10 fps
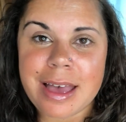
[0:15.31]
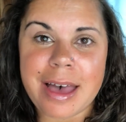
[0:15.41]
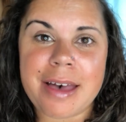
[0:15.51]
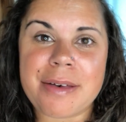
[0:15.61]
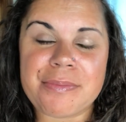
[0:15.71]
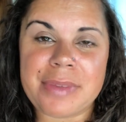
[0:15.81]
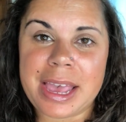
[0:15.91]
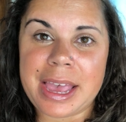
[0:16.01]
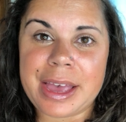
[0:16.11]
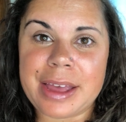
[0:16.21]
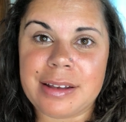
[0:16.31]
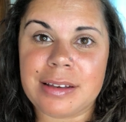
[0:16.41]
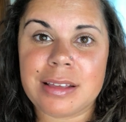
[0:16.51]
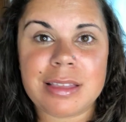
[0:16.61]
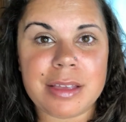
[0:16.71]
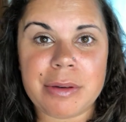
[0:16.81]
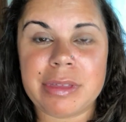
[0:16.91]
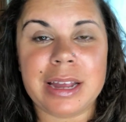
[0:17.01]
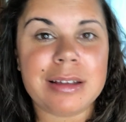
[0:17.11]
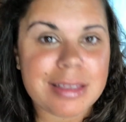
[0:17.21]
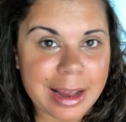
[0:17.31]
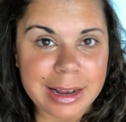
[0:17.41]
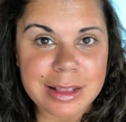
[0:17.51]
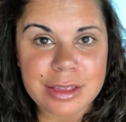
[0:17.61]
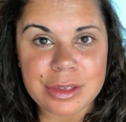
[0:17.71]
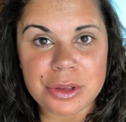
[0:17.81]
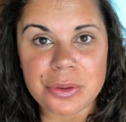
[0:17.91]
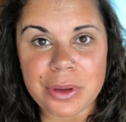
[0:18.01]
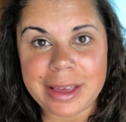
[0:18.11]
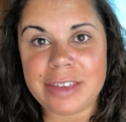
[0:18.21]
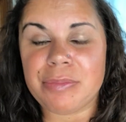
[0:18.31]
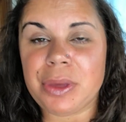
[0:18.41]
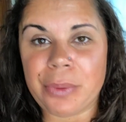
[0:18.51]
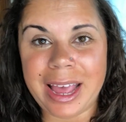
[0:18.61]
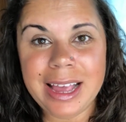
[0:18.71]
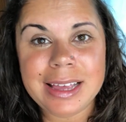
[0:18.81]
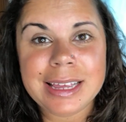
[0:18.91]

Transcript: and so they decided to give me away.